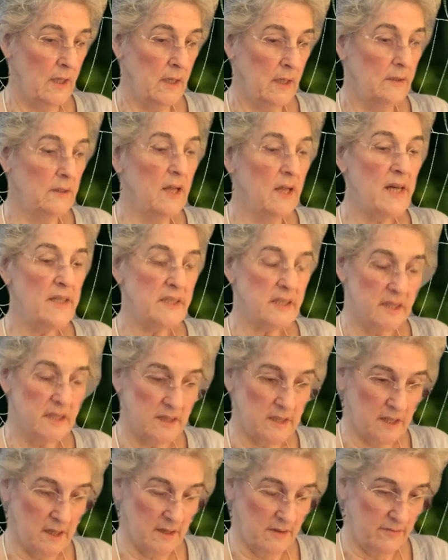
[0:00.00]
Lots of
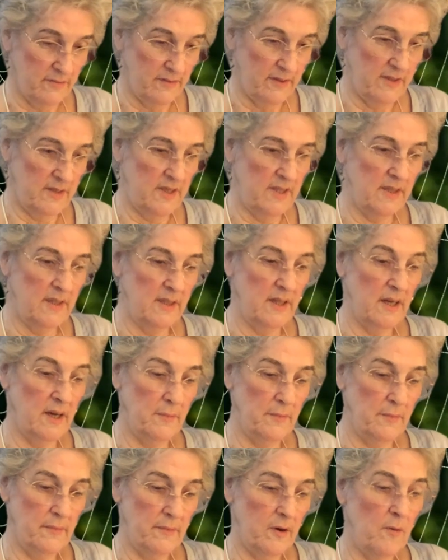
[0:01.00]
stuff is in
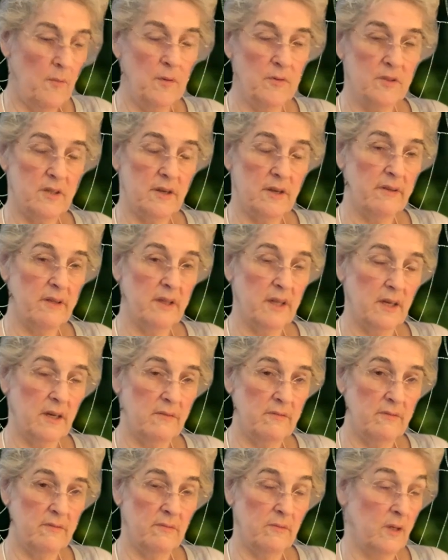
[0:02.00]
there. Almost everything
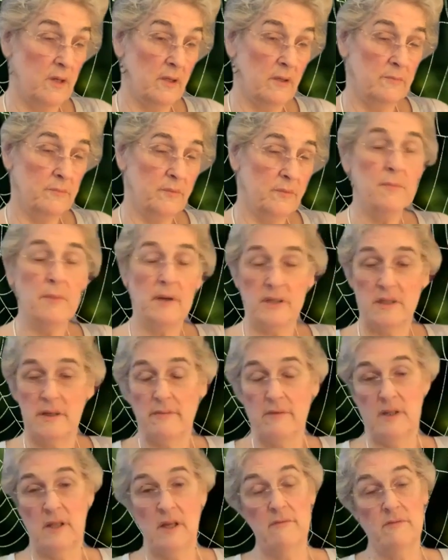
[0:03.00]
pretty much
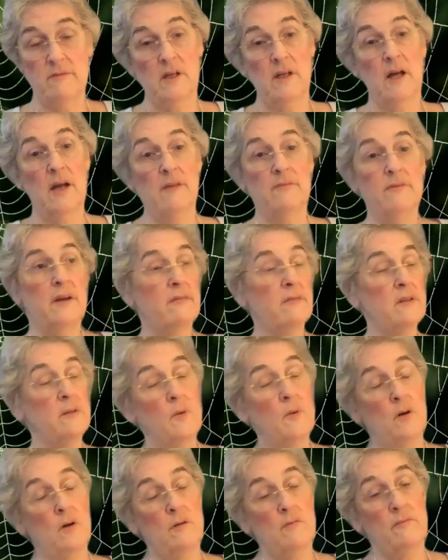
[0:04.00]
everything I've done. I've given them
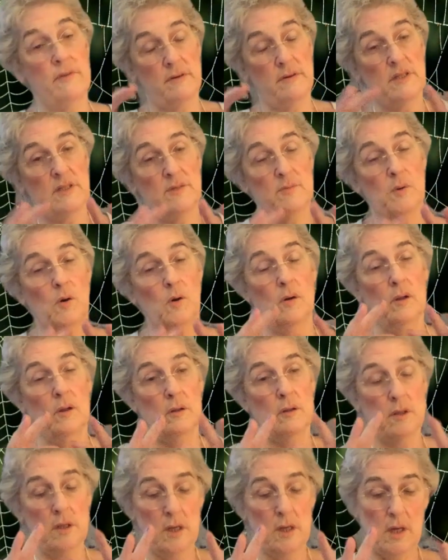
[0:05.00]
all very
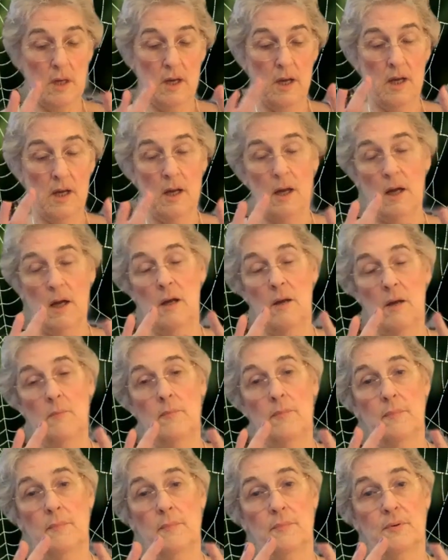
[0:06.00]
small
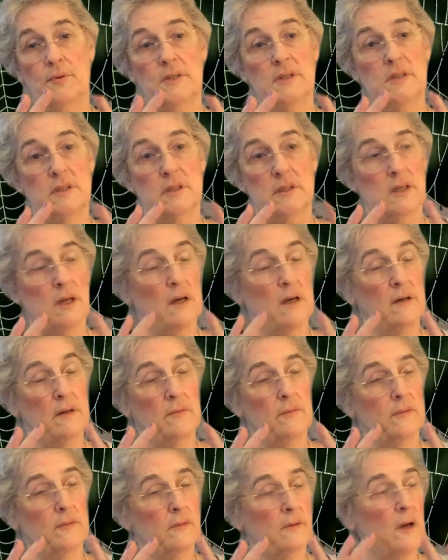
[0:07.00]
prints,
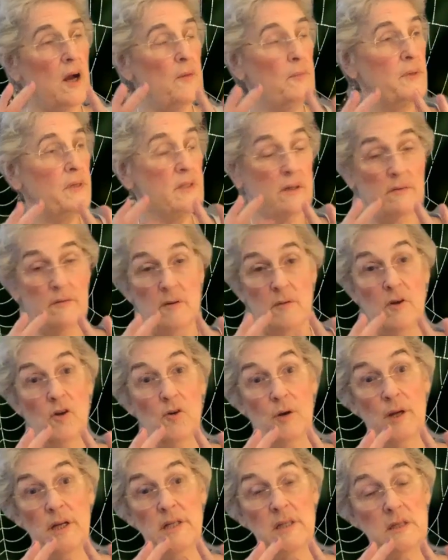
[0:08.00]
copies of A
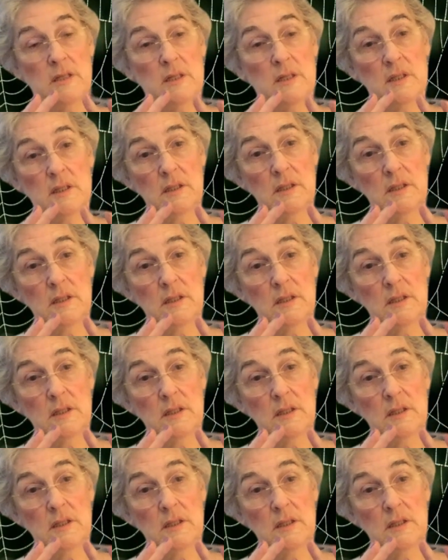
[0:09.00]
Grace,